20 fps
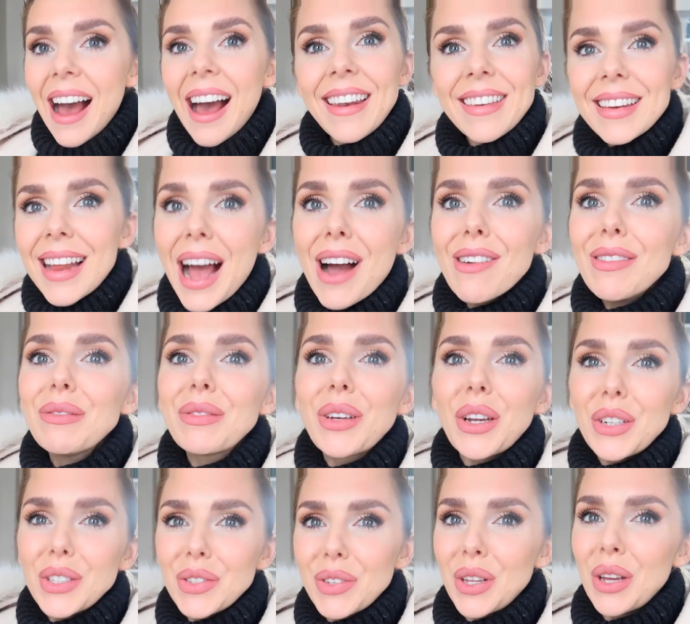and now I'm
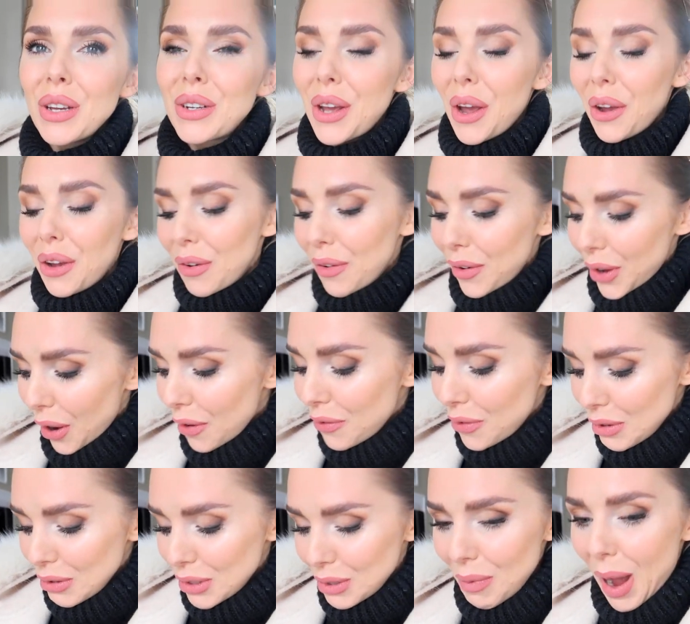gonna go
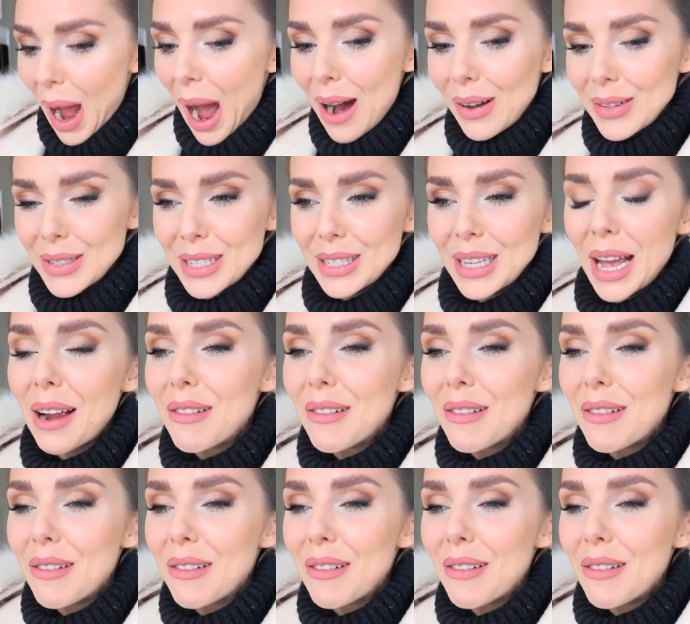view some houses.